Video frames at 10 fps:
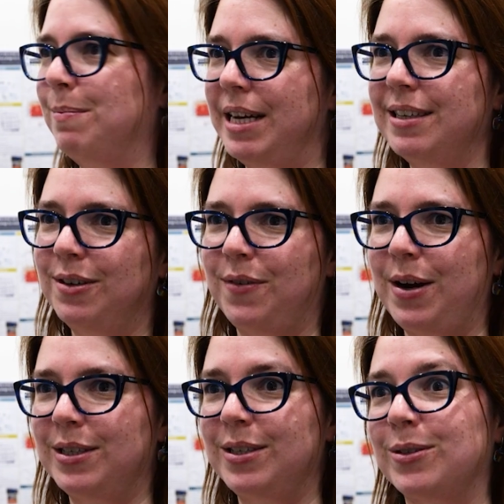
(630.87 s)
my set of
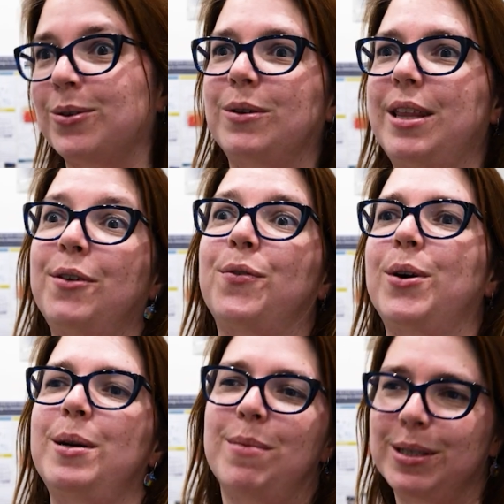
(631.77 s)
viruses, so therefore
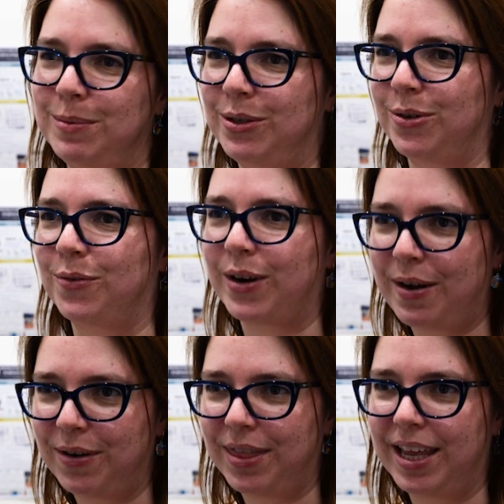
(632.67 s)
it must be true for
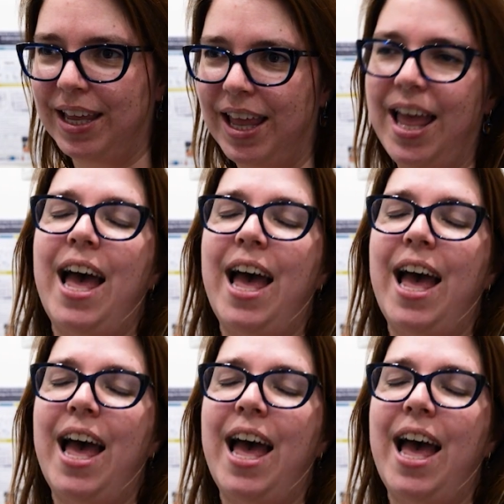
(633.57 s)
everything,